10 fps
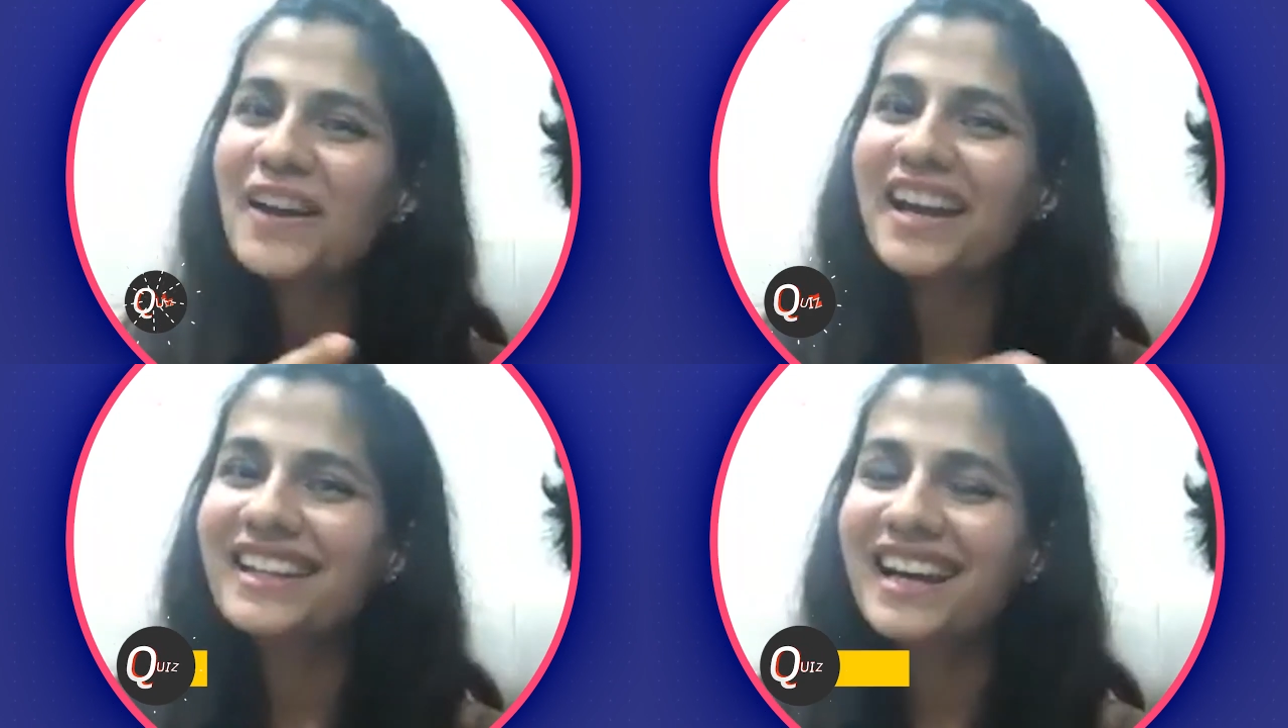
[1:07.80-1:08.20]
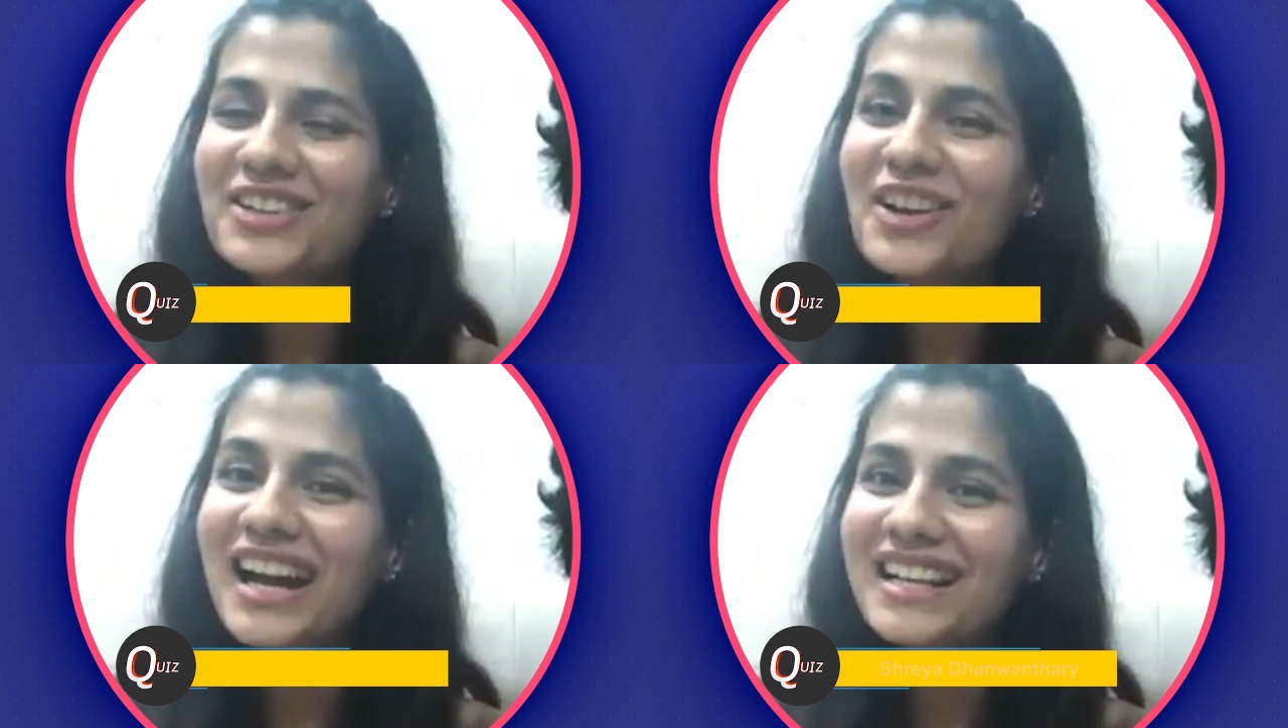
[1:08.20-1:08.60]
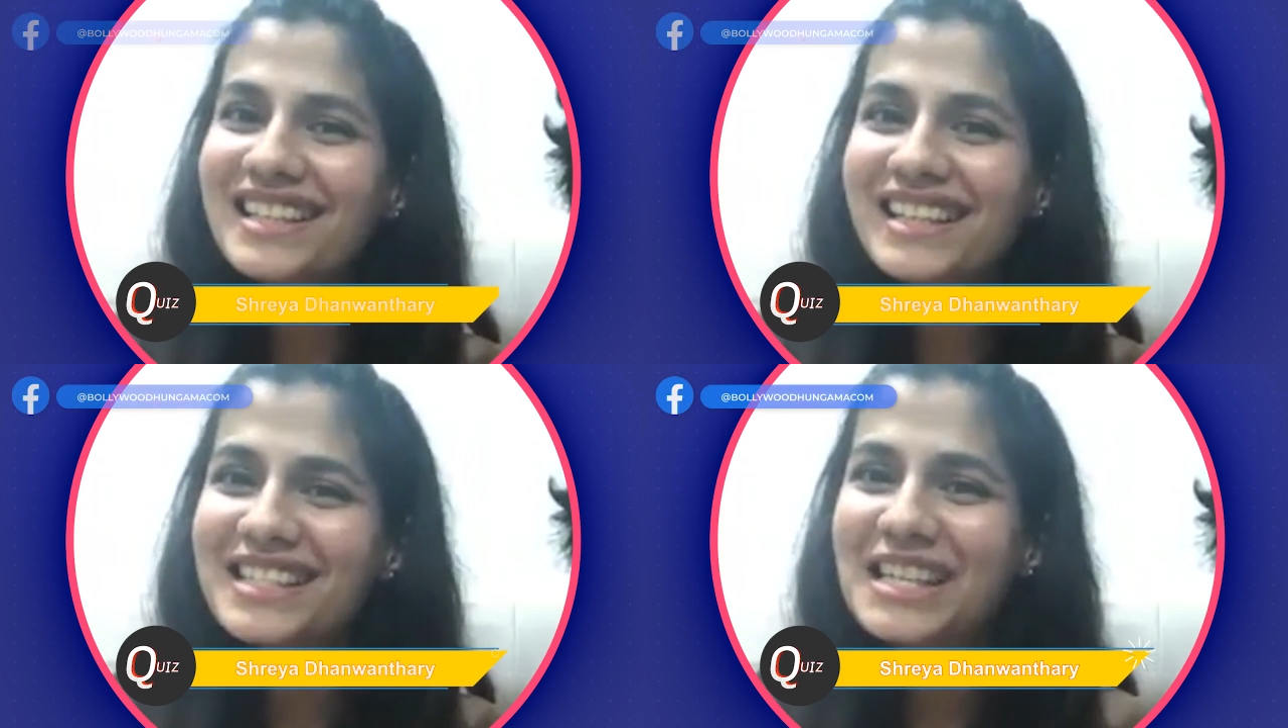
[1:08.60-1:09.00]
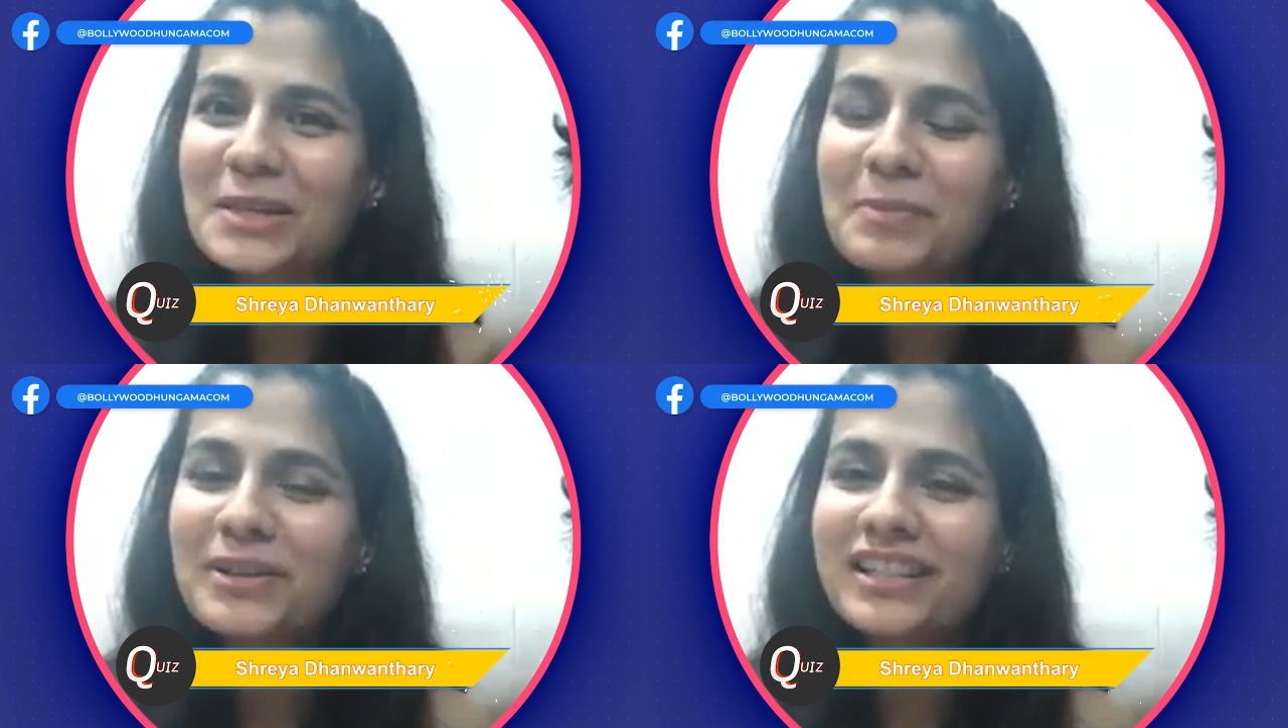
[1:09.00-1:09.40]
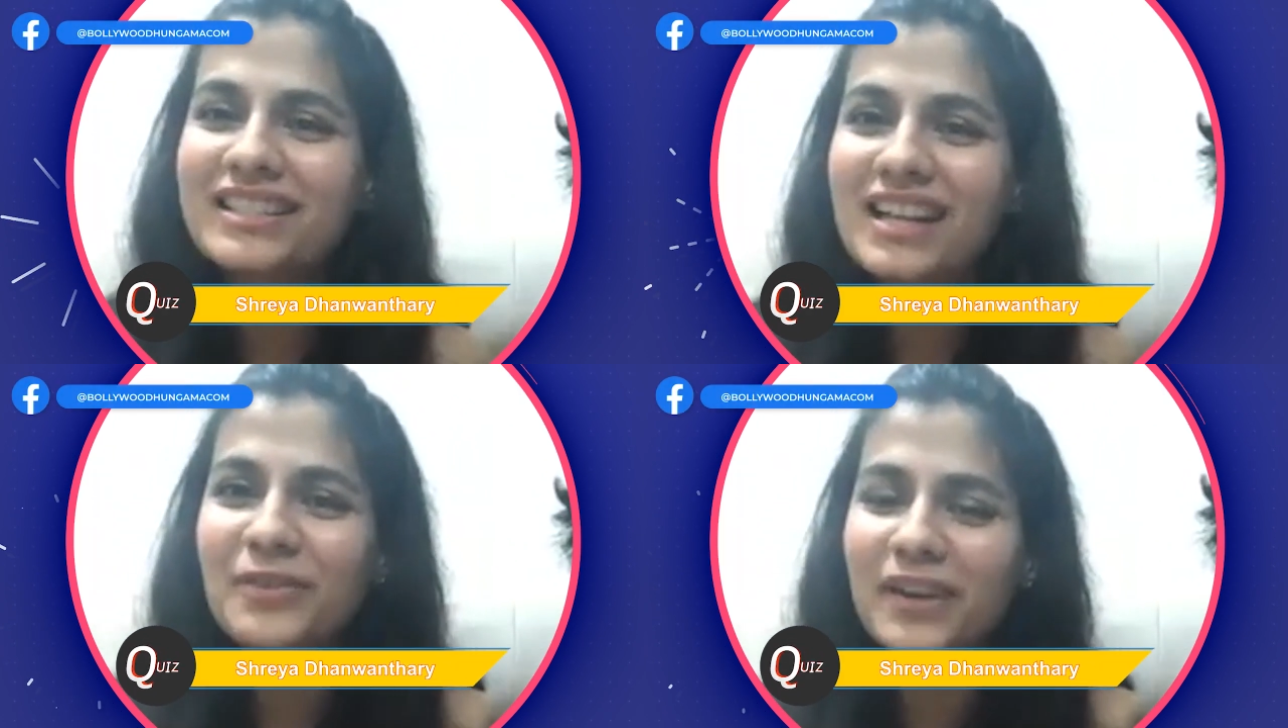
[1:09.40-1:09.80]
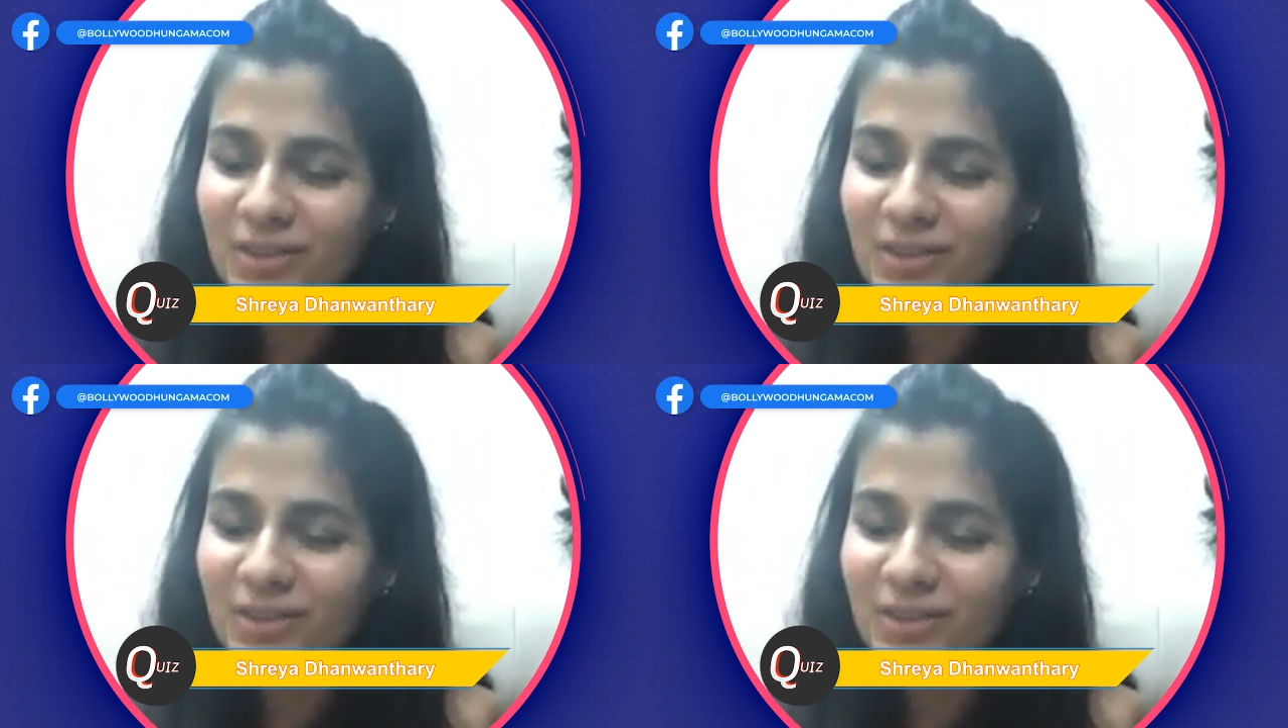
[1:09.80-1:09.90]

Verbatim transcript: fair, yeah. I'm asking his expertise. I